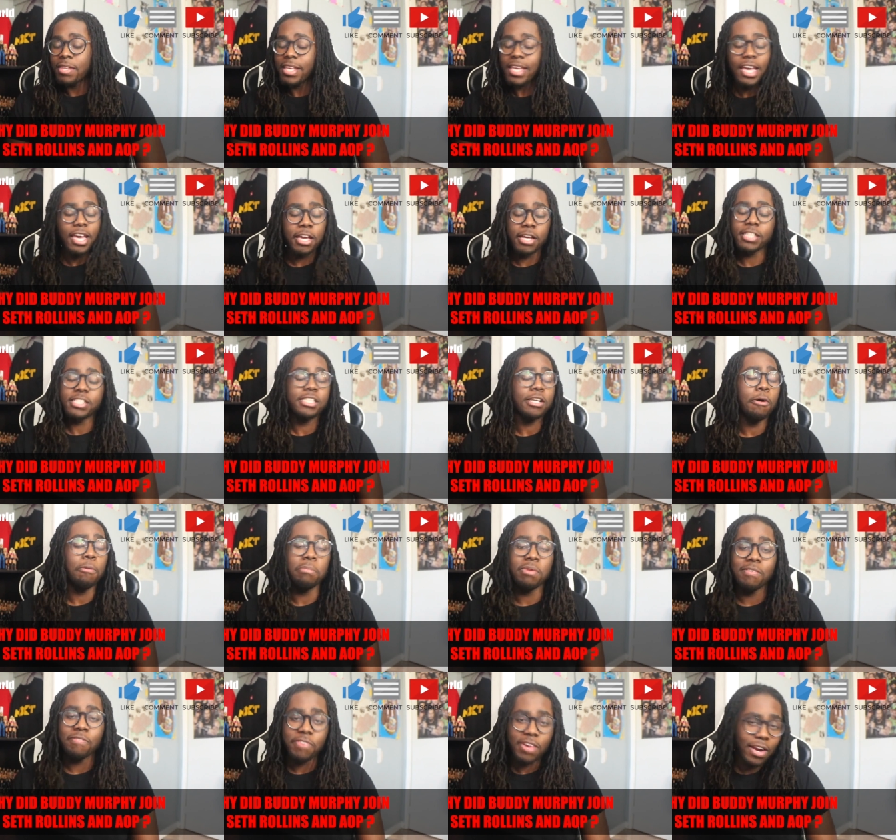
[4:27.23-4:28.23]
It's going to
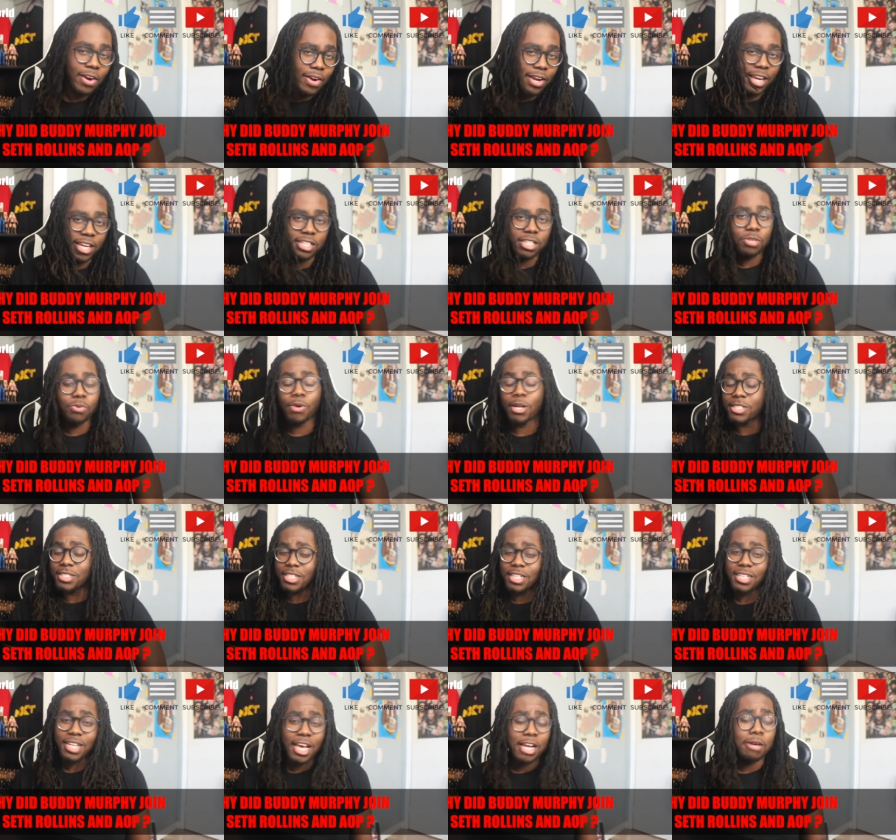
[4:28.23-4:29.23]
be very
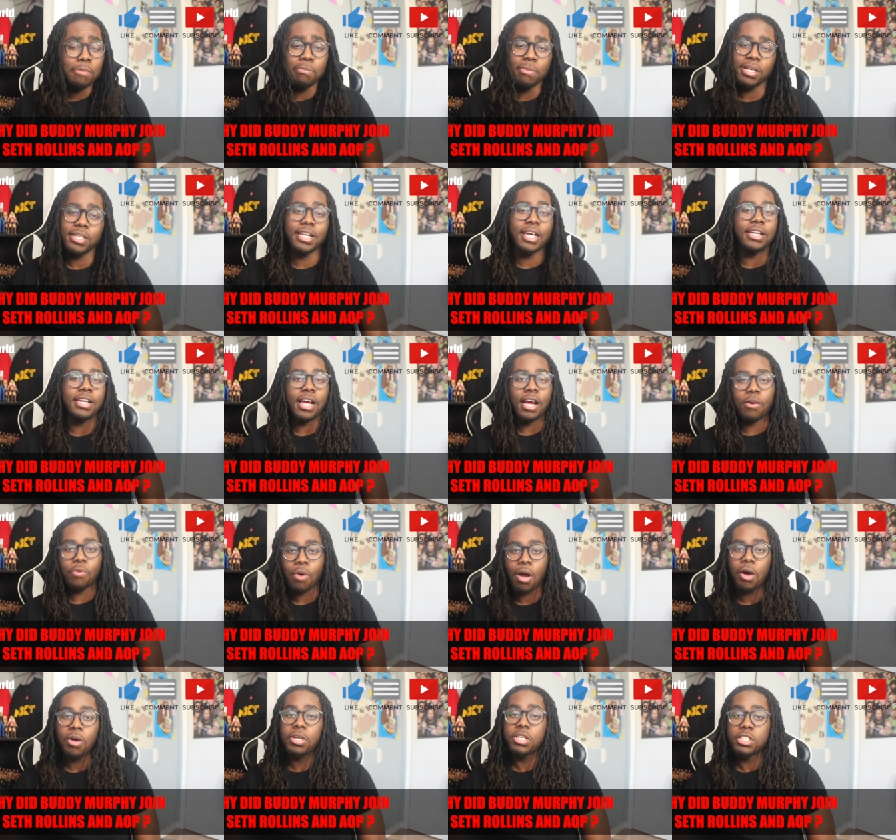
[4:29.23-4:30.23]
interesting tonight on Monday Night
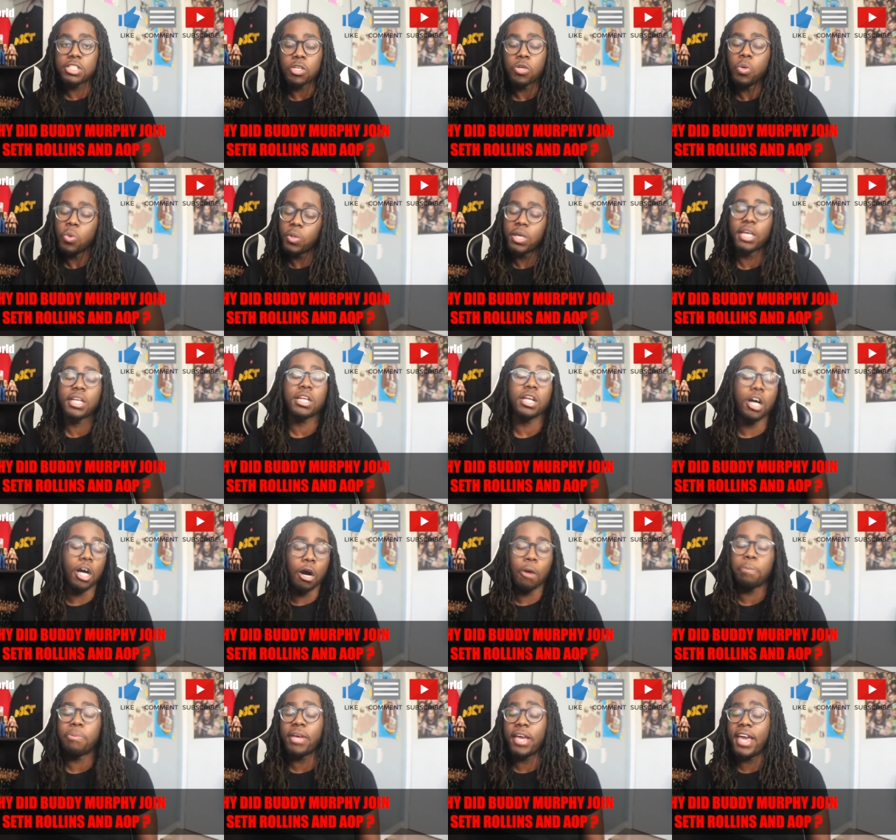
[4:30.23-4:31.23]
Raw to see who get the
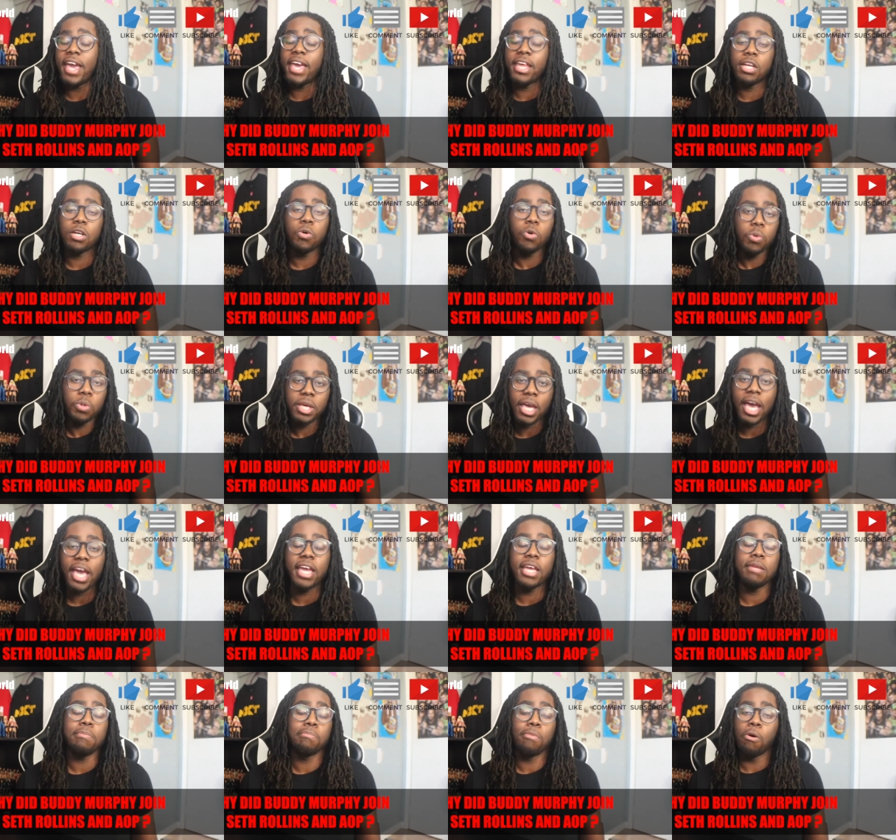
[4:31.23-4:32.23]
upper hand and who
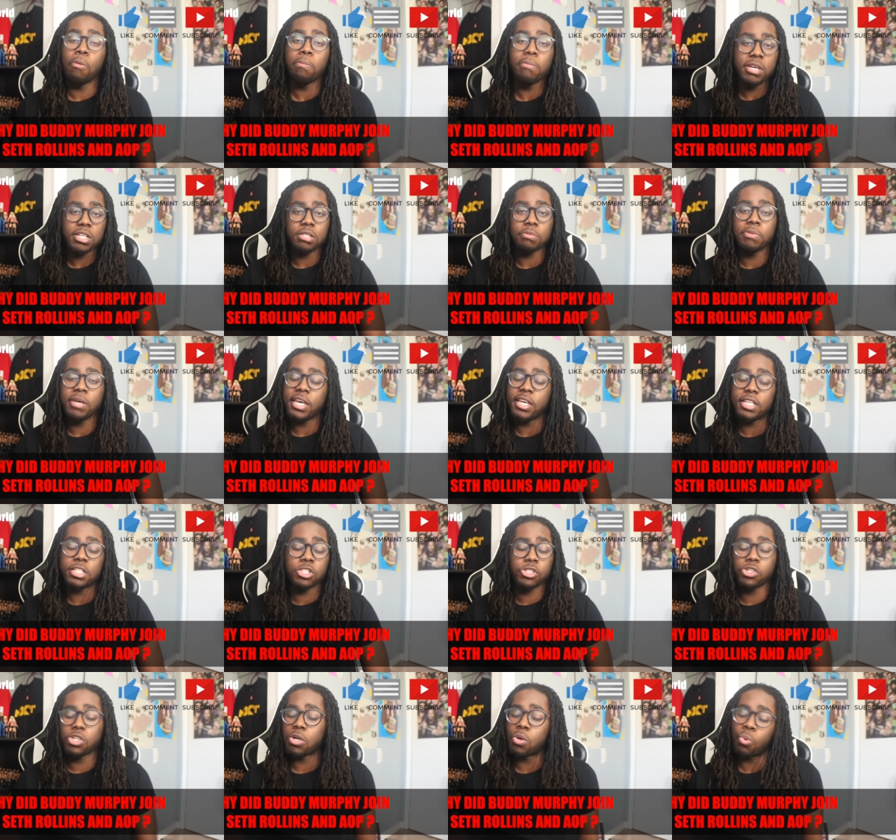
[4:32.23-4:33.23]
gain momentum heading
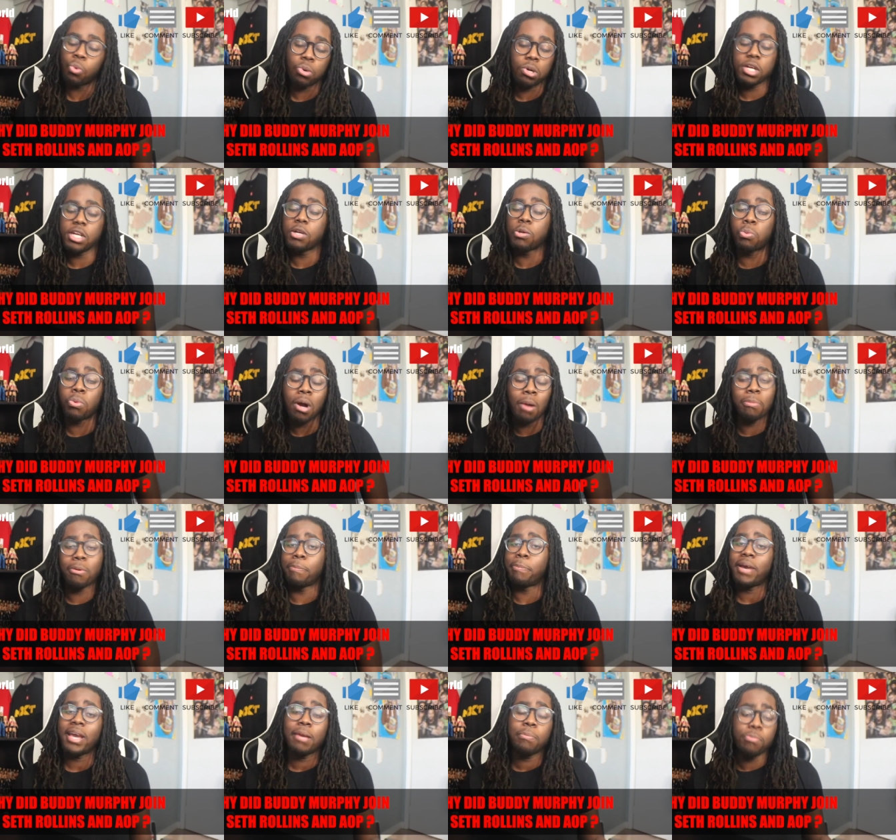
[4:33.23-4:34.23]
to the Royal Rumble
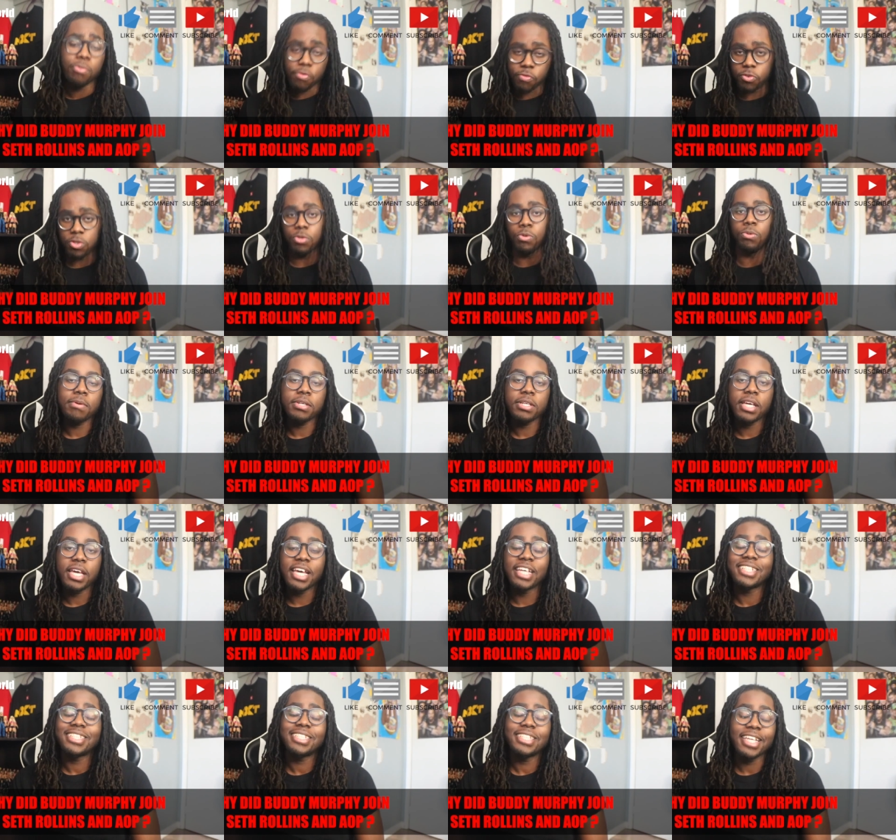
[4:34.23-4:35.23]
pay-per-view.
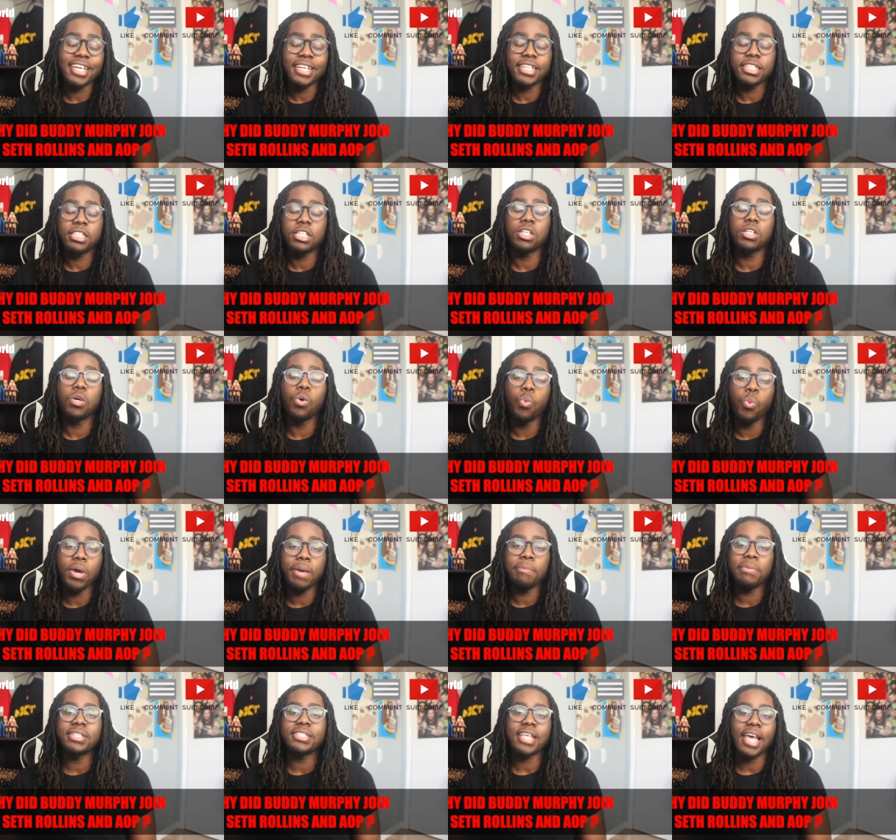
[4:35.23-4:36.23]
And sticking to the
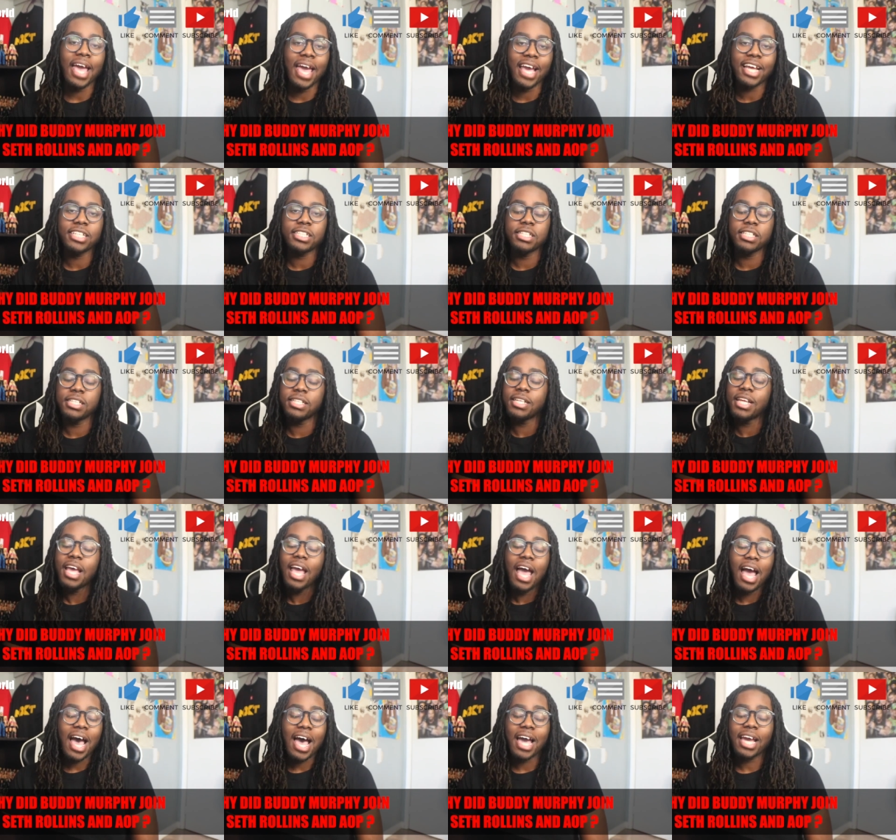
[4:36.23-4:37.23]
women's action,
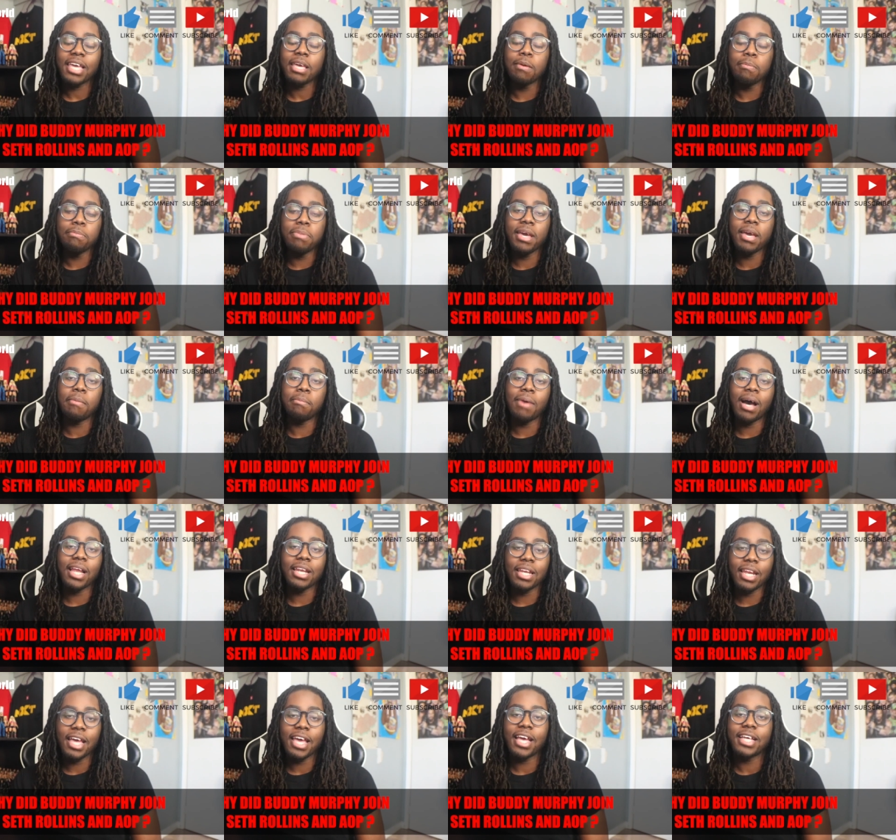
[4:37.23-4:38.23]
I can bet my
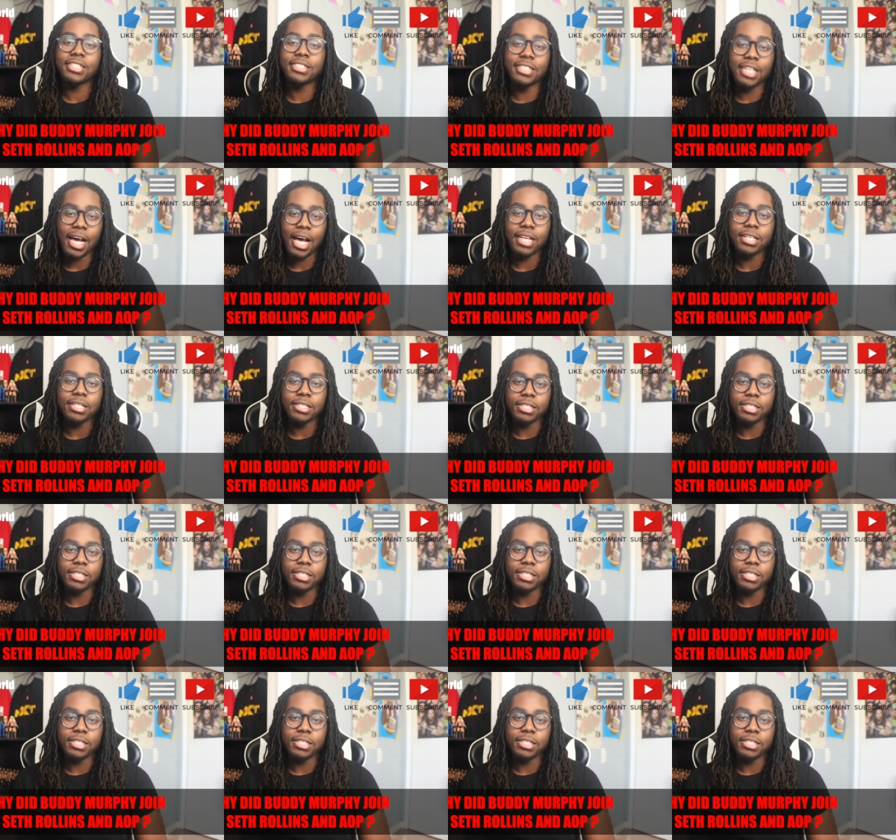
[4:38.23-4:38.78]
last dollar